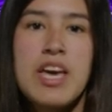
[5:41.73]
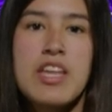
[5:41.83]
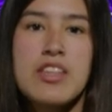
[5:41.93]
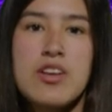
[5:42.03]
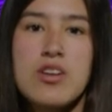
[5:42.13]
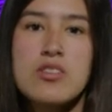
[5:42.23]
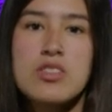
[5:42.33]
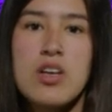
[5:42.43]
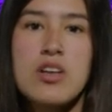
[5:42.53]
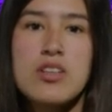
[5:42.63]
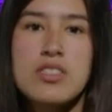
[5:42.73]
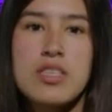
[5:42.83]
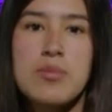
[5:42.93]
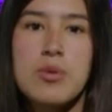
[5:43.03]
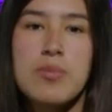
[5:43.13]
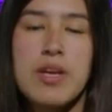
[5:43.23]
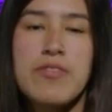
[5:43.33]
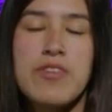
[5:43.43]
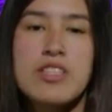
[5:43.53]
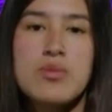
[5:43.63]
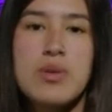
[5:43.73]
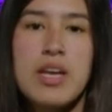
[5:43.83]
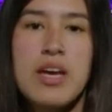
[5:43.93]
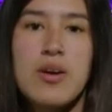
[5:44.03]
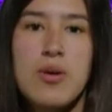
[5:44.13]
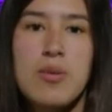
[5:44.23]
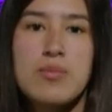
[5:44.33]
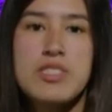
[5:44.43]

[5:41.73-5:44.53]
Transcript: and the girls' soccer team will play Friendswood at home,